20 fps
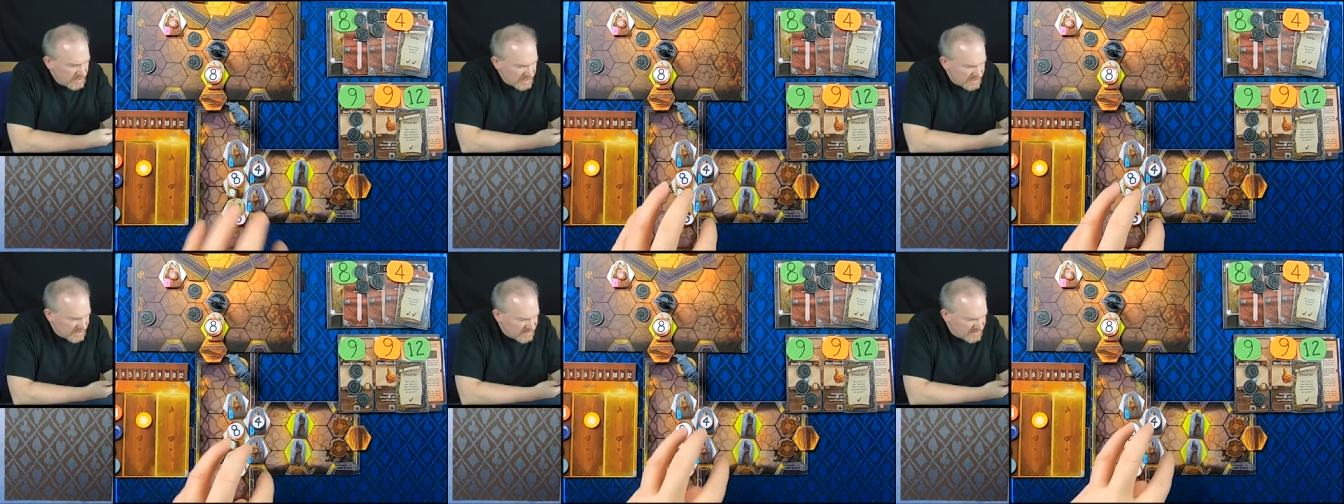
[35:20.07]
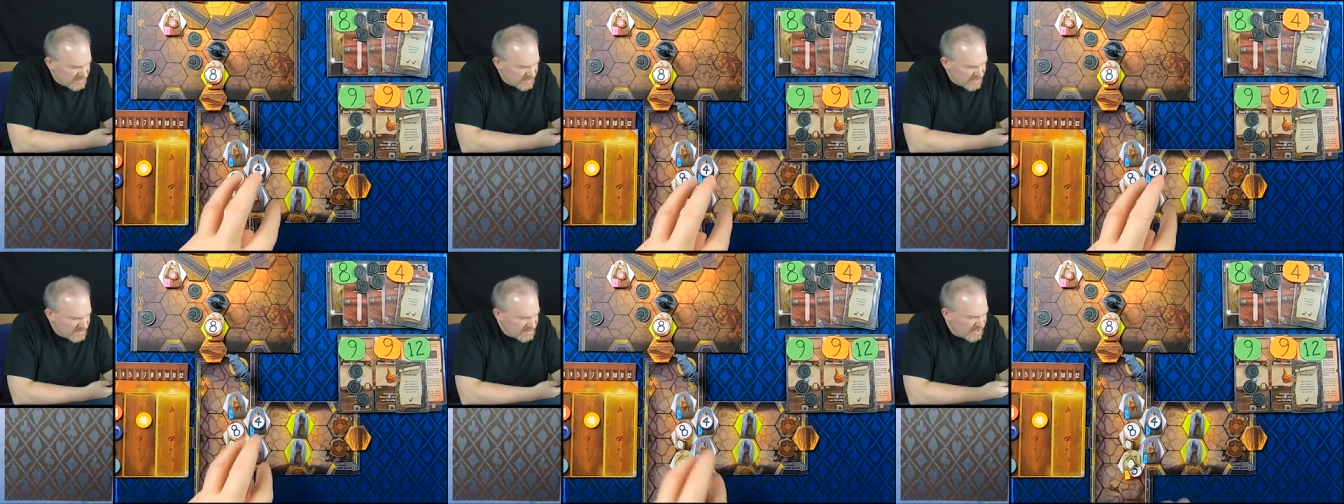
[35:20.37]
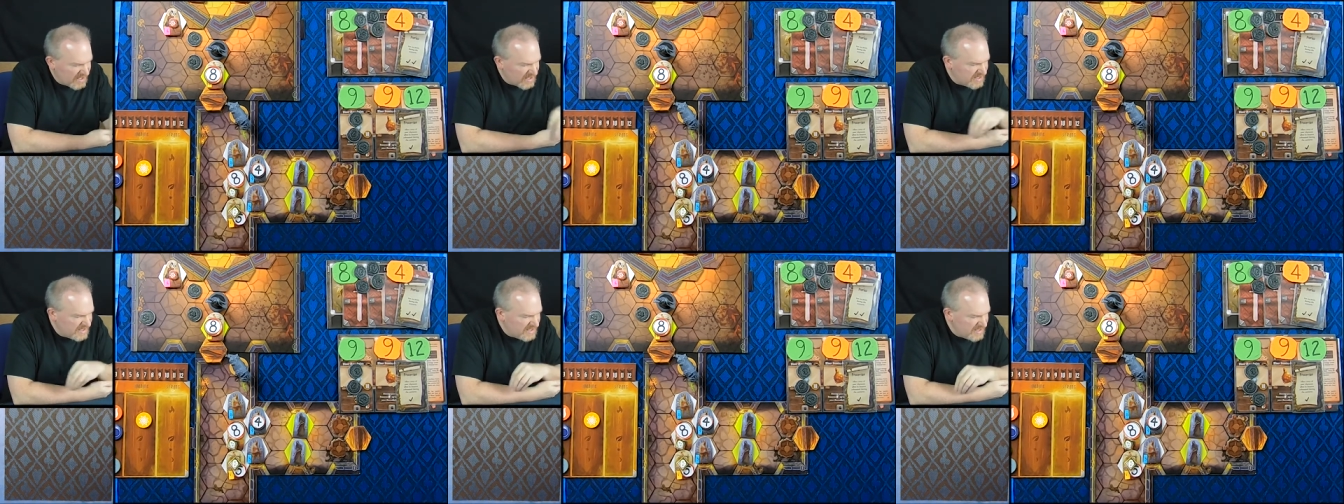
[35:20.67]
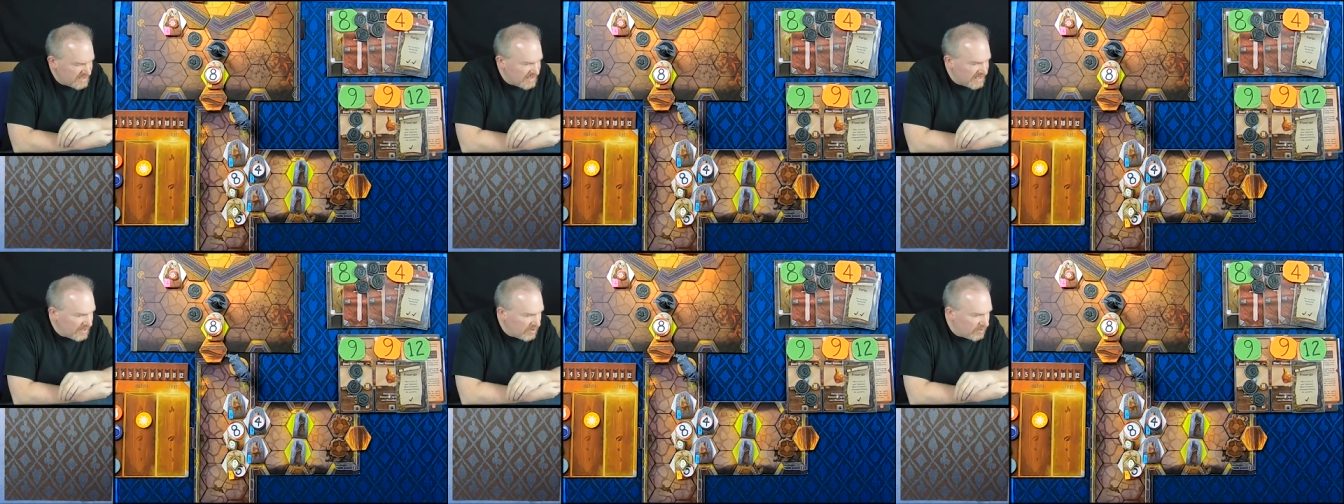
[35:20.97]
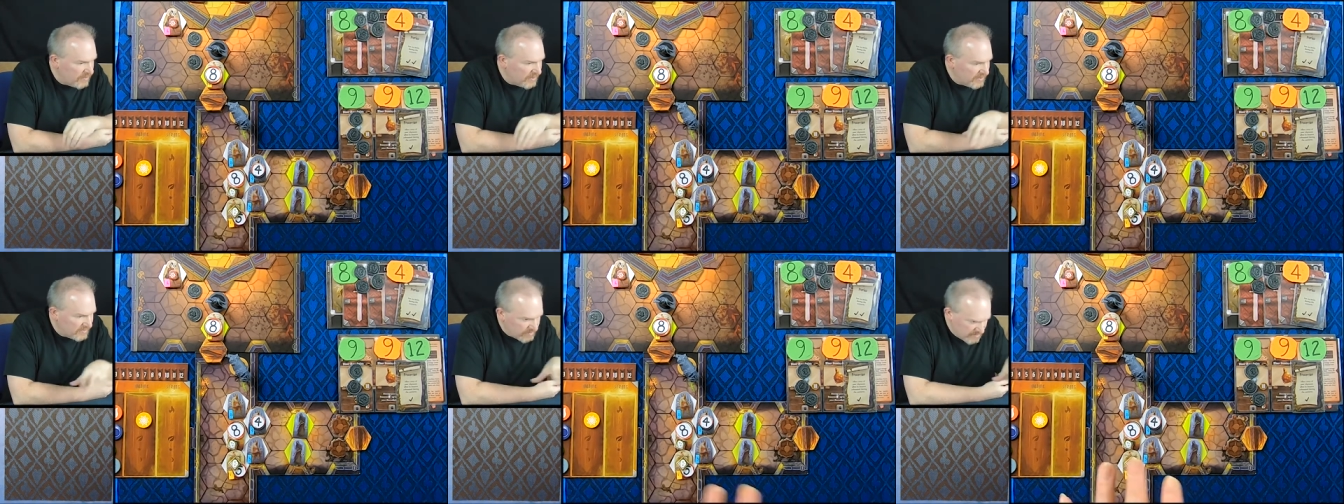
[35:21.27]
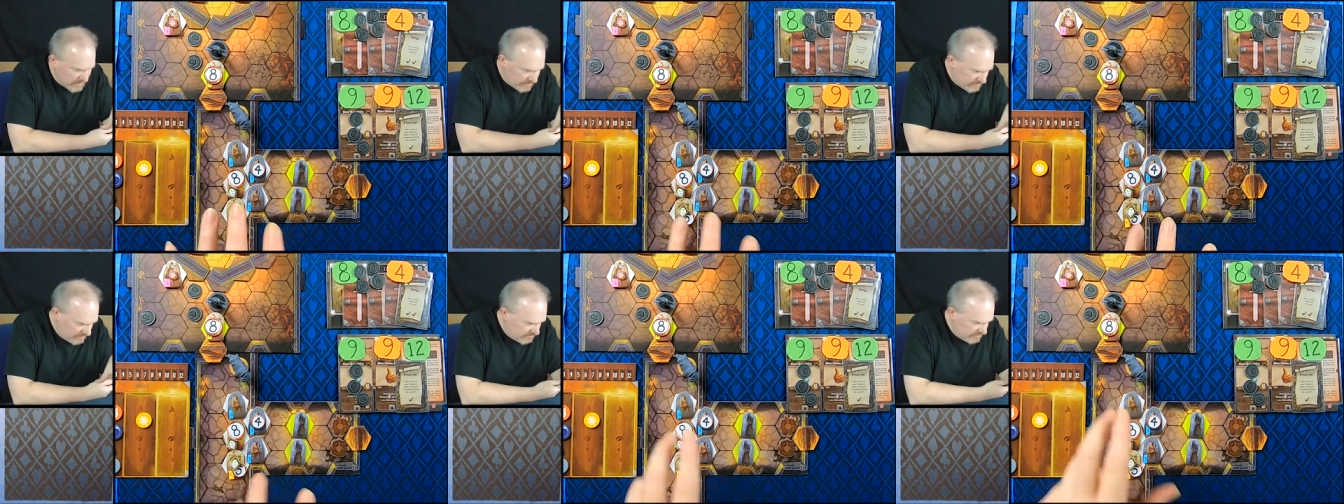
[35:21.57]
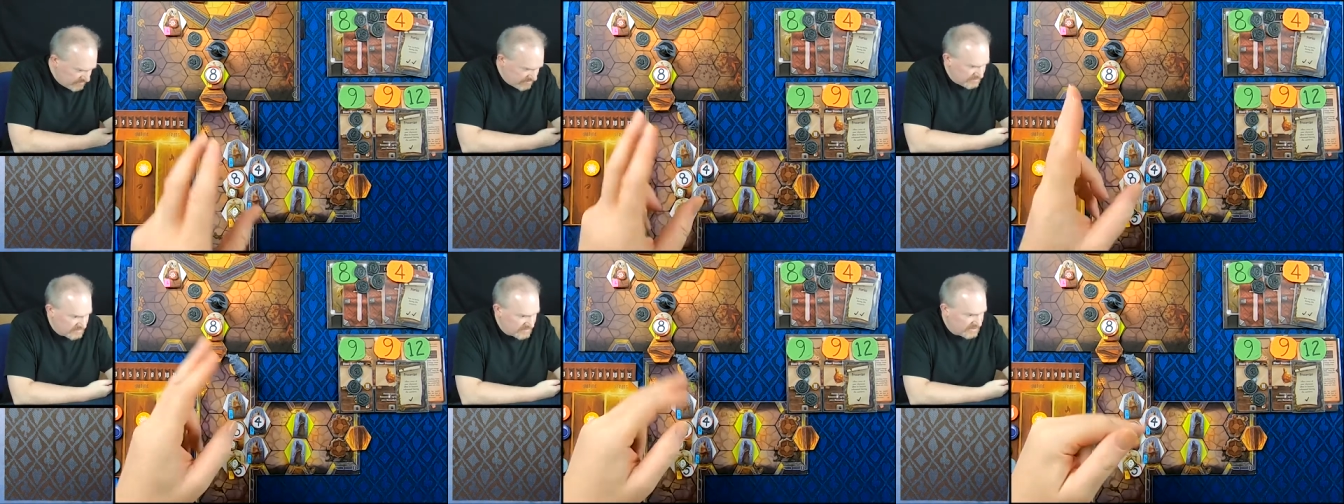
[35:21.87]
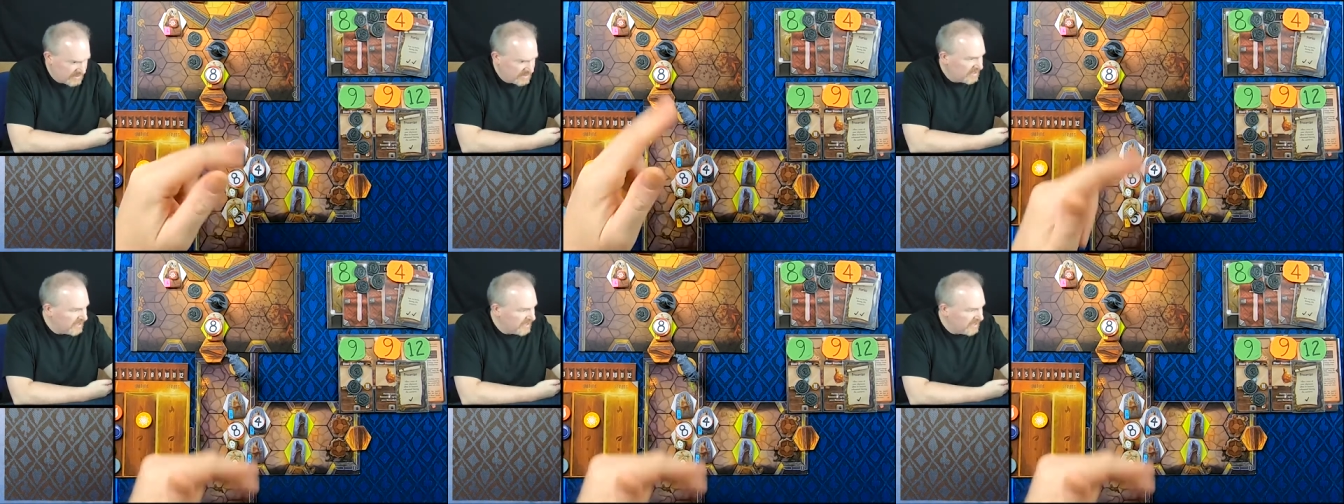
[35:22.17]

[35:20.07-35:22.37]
These guys kind of need to help us, but we're going